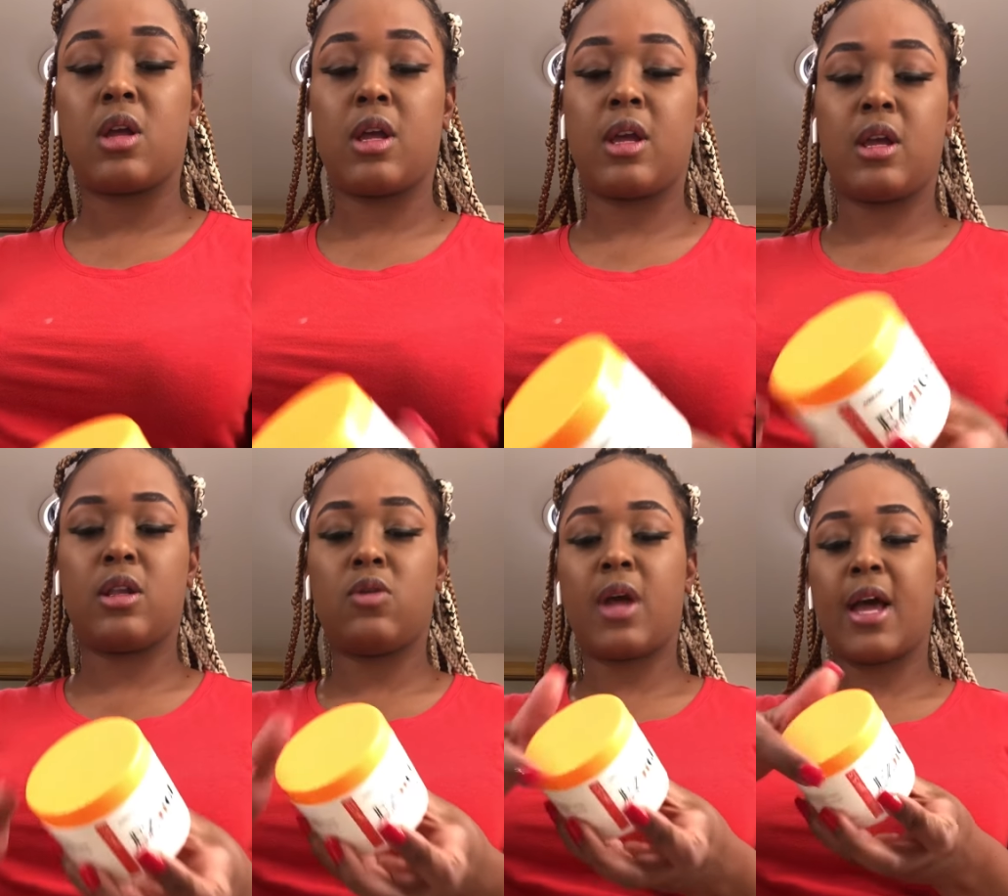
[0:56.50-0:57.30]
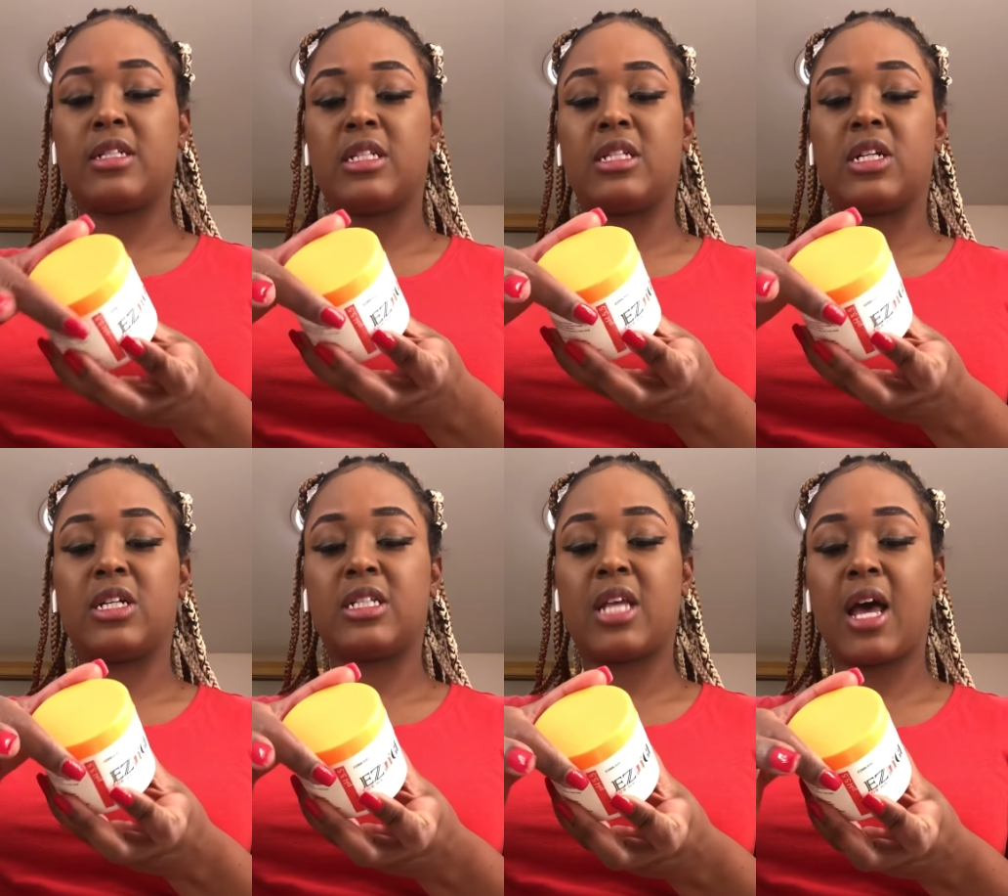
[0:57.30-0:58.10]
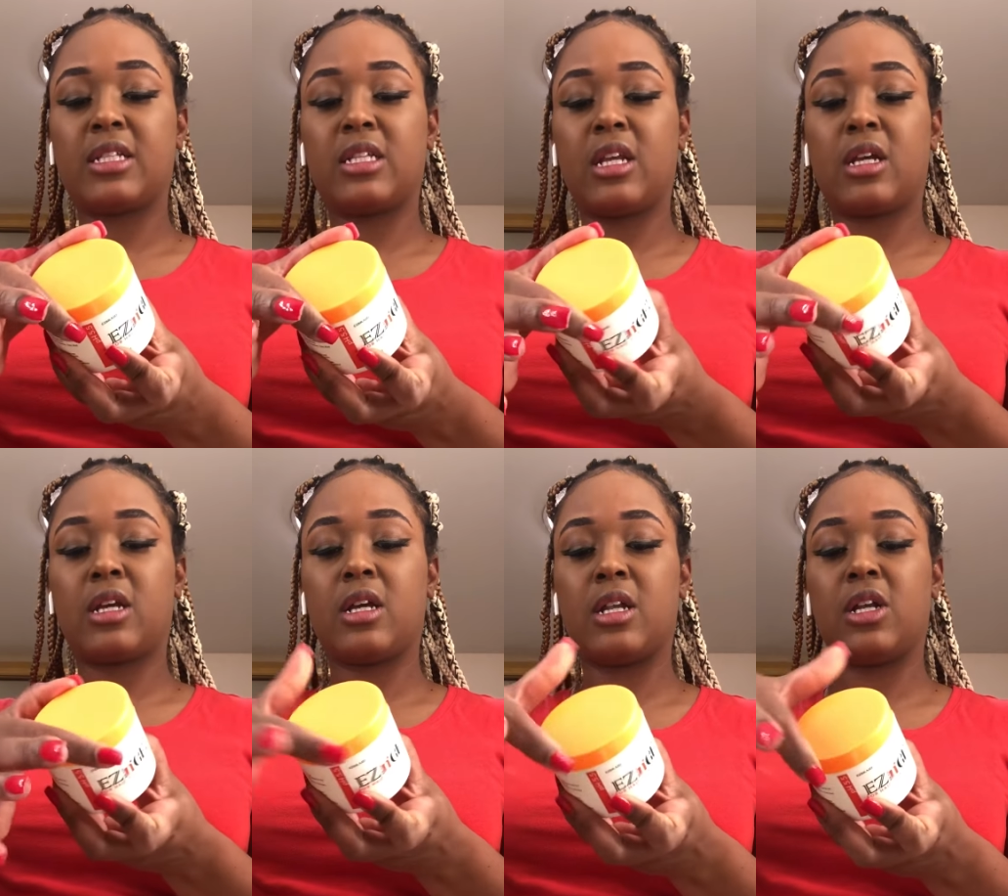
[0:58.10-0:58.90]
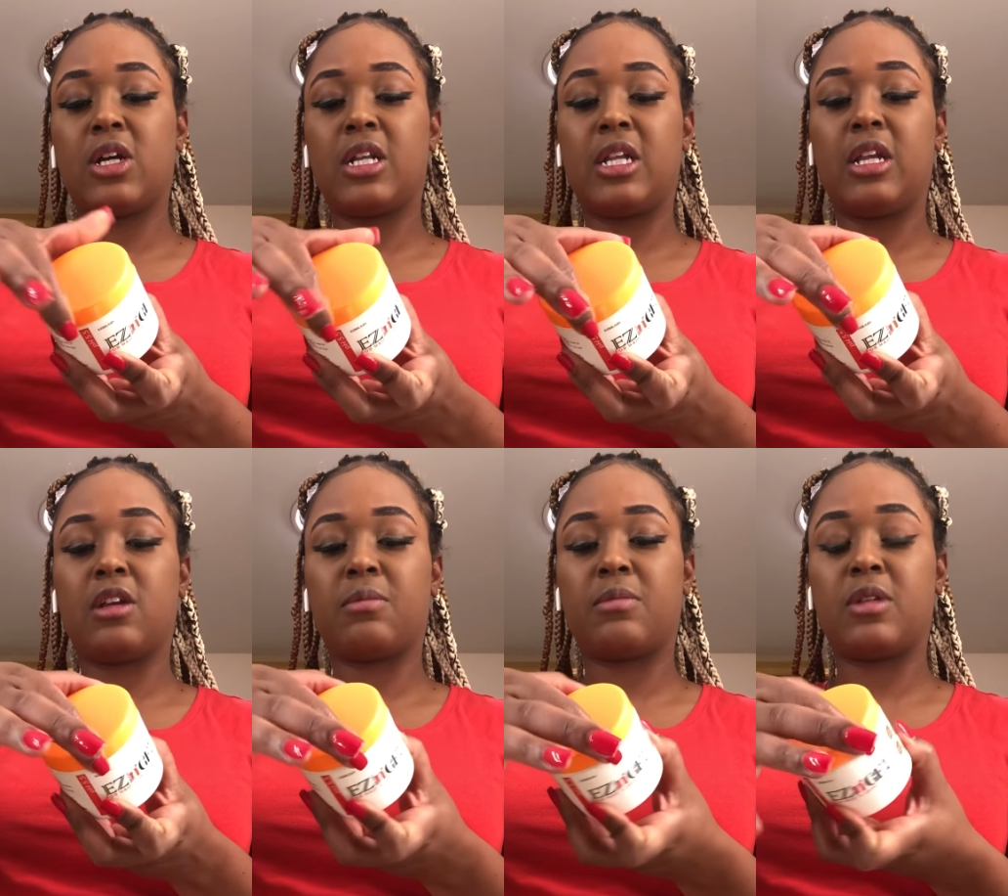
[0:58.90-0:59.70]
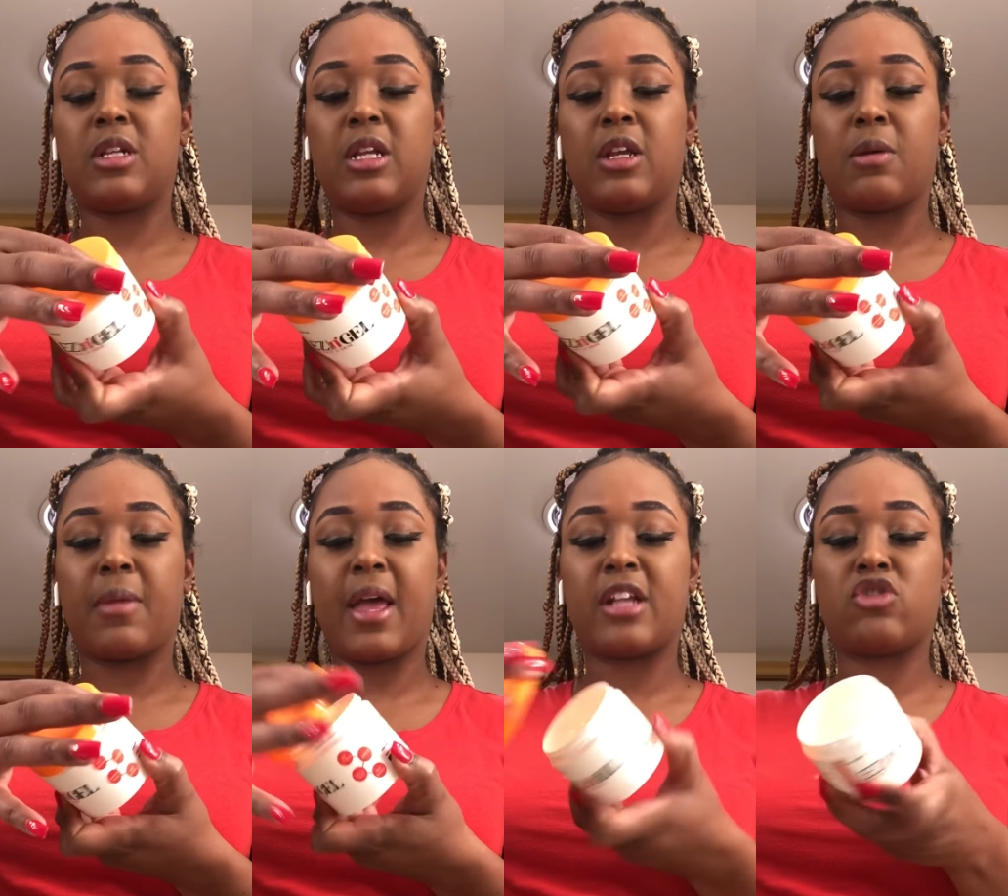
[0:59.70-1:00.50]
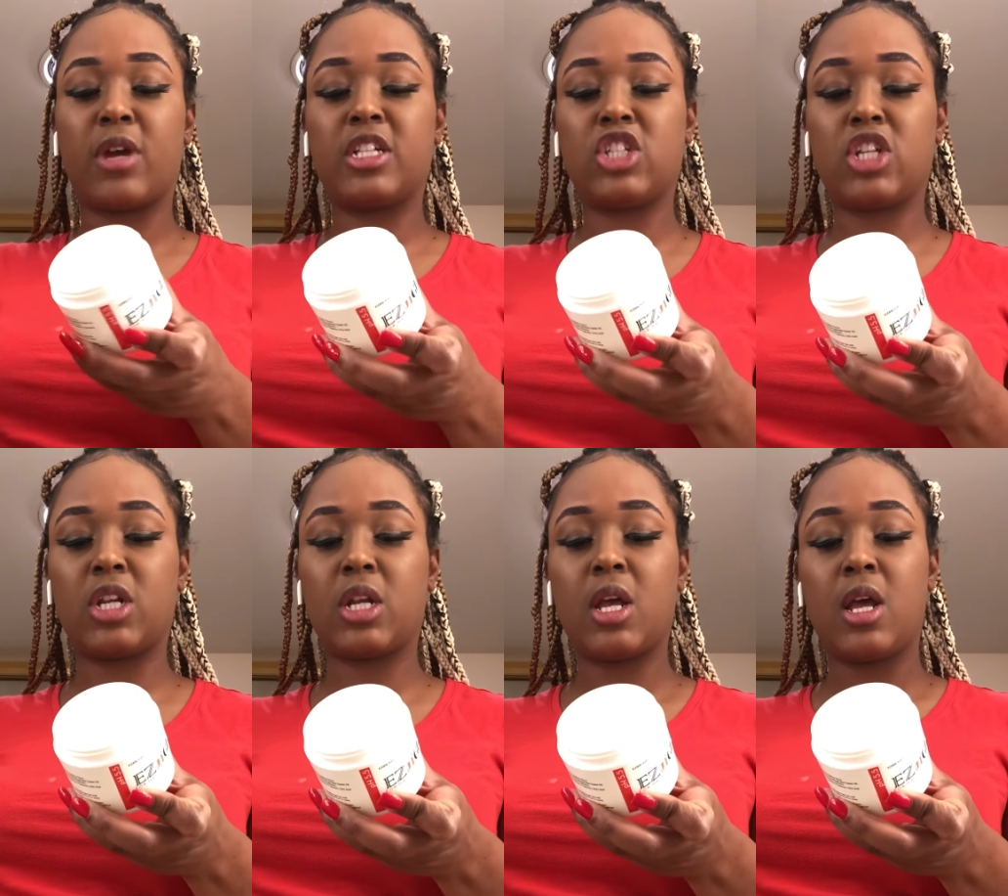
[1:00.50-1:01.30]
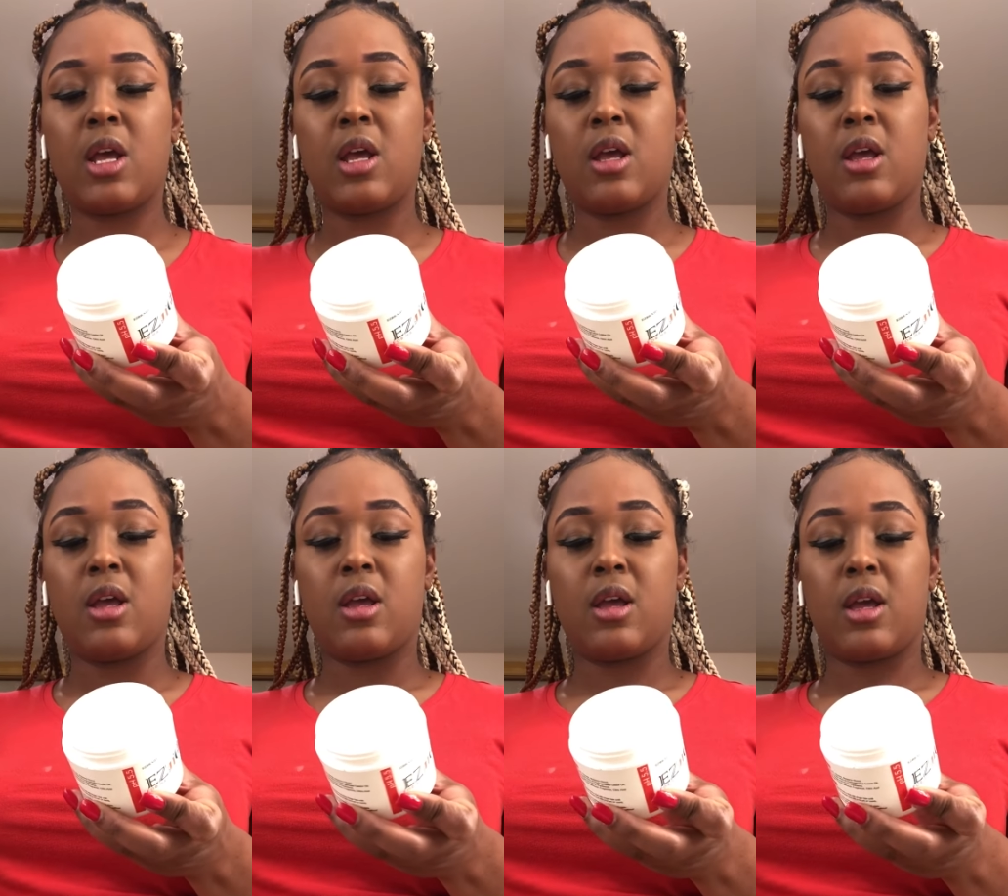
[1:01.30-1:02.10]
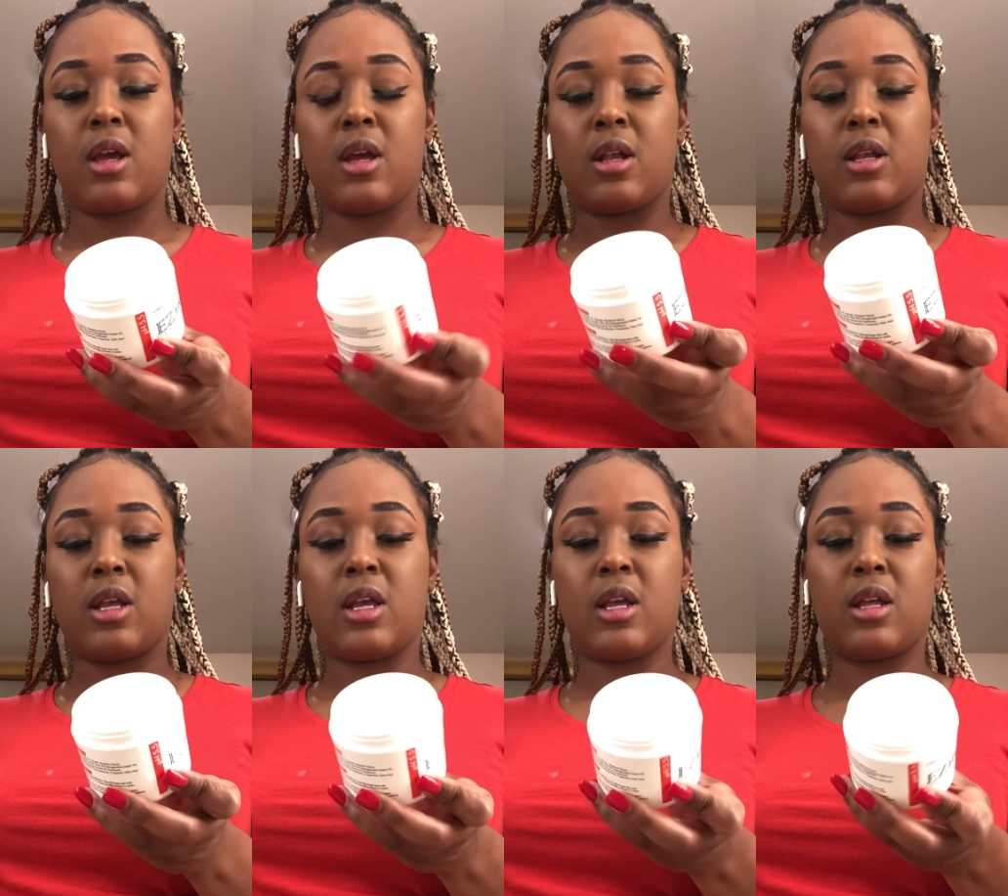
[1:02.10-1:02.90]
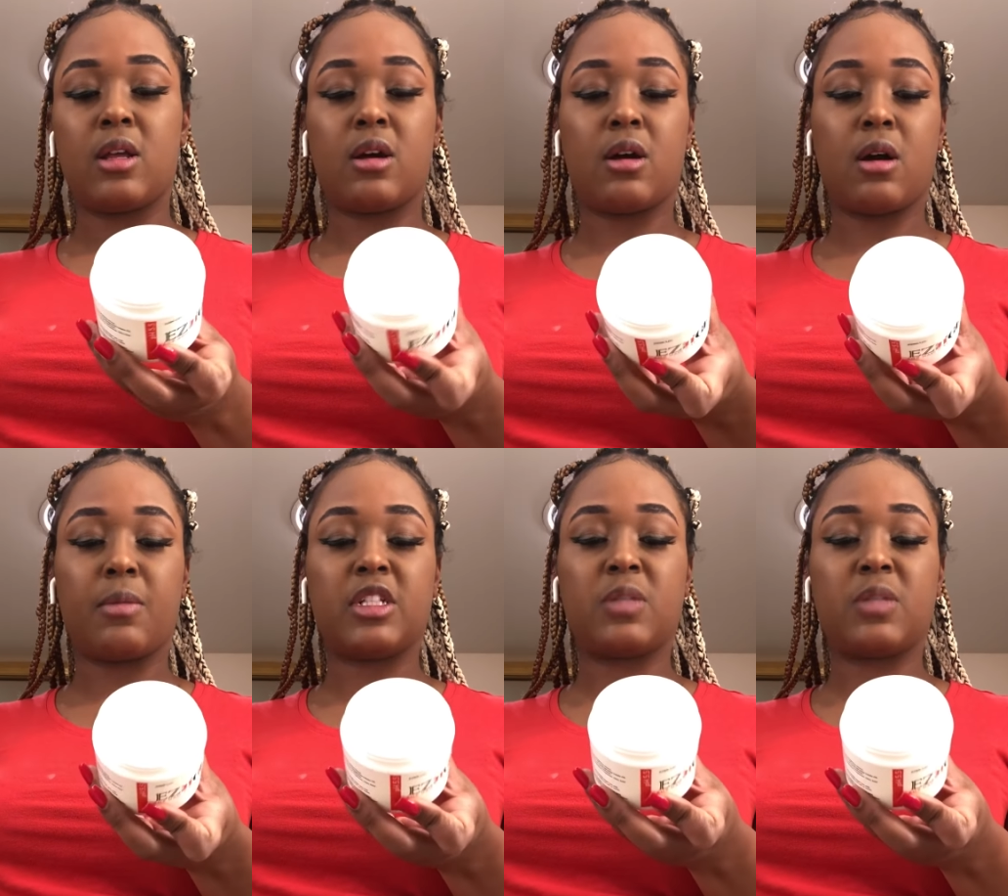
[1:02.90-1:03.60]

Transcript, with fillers: And you guys, it's non-toxic, non-D M D M hydration, and um, it's